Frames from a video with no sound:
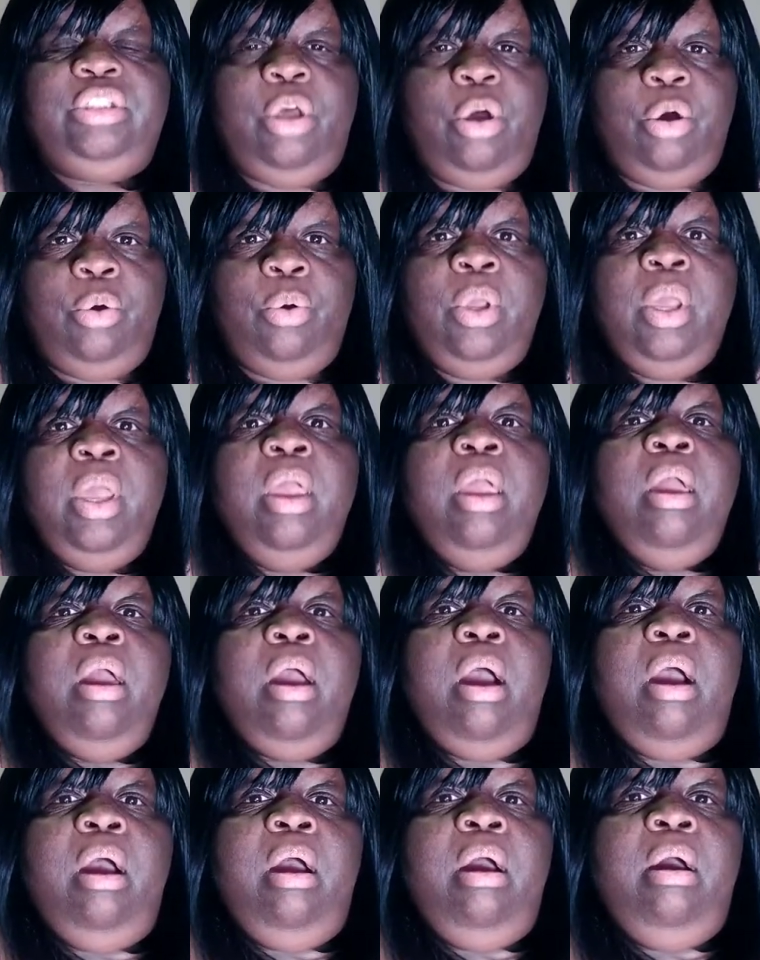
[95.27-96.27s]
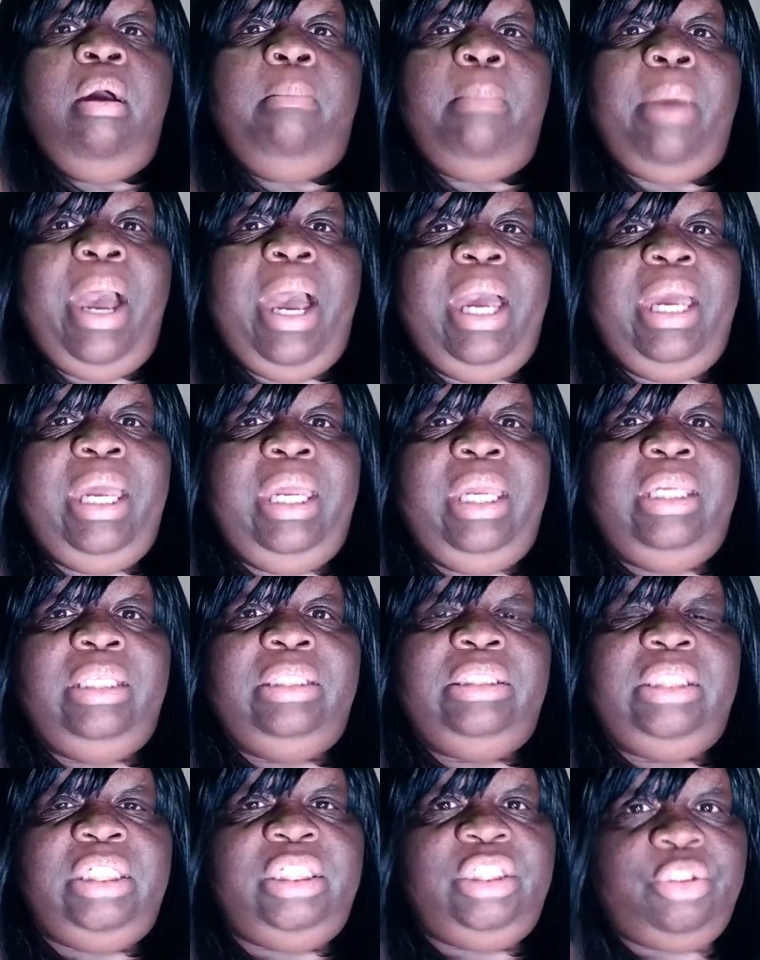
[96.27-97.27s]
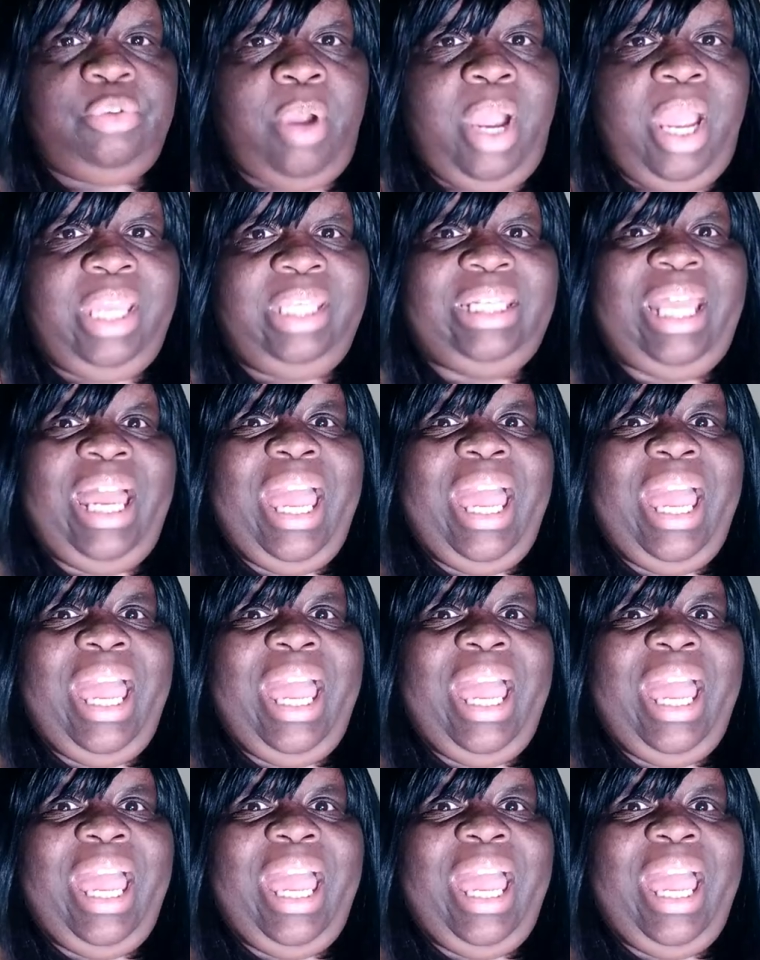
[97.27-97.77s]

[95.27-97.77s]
So I did try it.